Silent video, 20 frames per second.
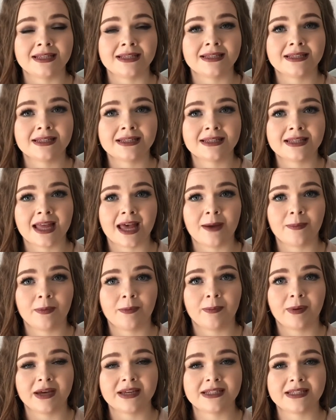step
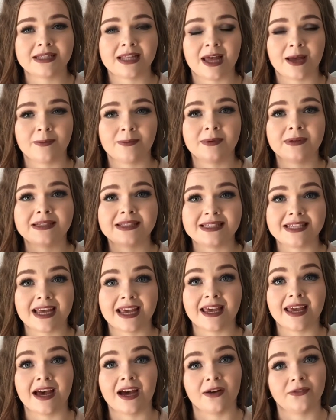by step,
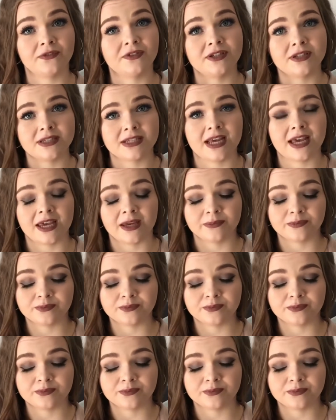day after day.